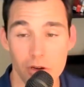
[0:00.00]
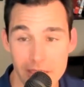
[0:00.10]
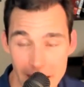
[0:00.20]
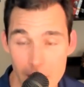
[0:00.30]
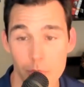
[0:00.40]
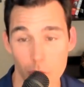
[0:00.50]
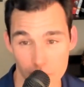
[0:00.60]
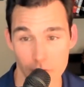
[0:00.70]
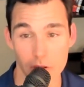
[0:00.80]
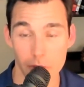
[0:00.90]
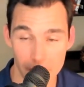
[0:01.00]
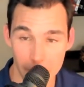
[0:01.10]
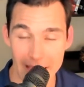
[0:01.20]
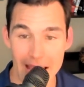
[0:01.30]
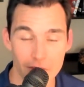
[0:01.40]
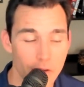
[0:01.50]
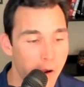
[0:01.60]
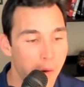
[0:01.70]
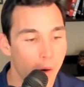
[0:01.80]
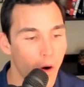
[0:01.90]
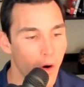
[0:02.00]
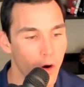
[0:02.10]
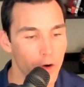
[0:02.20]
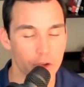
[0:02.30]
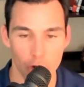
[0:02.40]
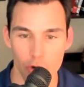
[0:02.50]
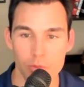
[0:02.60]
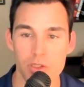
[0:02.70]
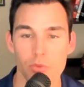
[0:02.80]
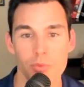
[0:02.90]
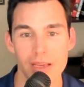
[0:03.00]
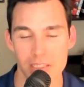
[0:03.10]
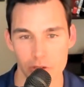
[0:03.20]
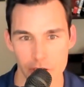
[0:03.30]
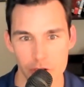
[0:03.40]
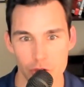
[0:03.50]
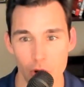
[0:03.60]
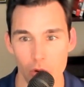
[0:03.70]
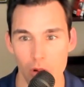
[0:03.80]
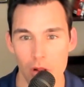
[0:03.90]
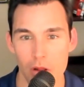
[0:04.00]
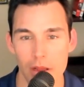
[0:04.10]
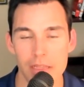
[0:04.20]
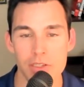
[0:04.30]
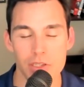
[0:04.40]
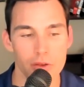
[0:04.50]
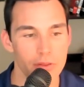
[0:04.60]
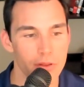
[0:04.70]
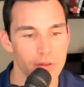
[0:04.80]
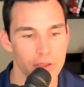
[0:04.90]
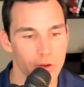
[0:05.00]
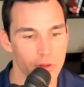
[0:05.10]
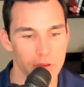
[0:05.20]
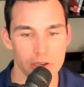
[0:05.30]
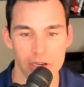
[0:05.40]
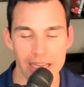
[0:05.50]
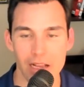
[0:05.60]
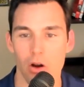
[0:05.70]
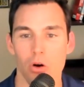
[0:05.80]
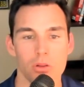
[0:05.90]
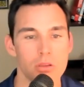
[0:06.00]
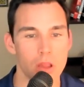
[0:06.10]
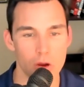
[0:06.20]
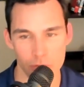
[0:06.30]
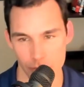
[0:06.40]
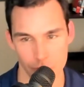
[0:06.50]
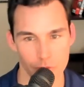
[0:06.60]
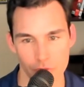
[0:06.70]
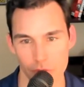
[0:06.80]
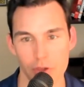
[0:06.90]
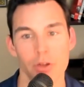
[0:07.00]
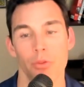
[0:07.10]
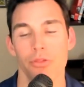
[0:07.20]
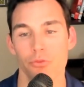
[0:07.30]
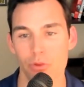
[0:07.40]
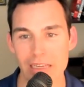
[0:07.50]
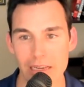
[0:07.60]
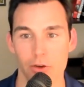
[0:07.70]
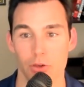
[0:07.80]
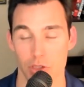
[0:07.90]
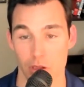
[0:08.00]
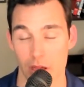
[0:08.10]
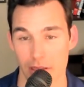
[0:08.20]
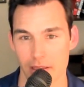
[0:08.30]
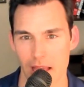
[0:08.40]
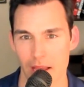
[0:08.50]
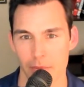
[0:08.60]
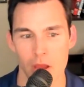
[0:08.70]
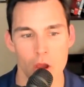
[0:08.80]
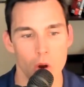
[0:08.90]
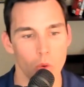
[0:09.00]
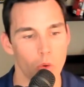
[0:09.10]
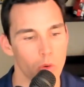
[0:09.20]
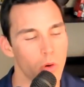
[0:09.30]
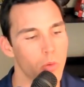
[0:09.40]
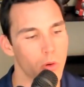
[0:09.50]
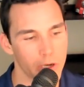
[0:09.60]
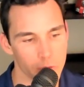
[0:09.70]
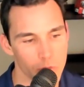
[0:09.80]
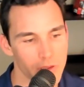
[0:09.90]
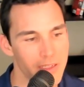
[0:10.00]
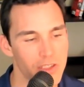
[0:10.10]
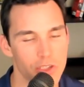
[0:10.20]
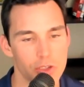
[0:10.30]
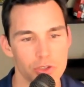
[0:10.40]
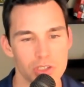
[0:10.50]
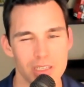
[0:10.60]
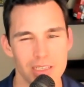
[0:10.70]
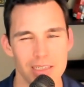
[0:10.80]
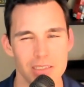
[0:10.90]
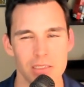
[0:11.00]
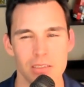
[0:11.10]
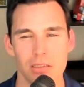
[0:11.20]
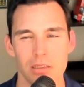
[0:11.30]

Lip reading: debt portfolio that we have are terms that we basically control. And so the lender can't call the loan due for 3 years a lot of the time. Or we're working with an institution that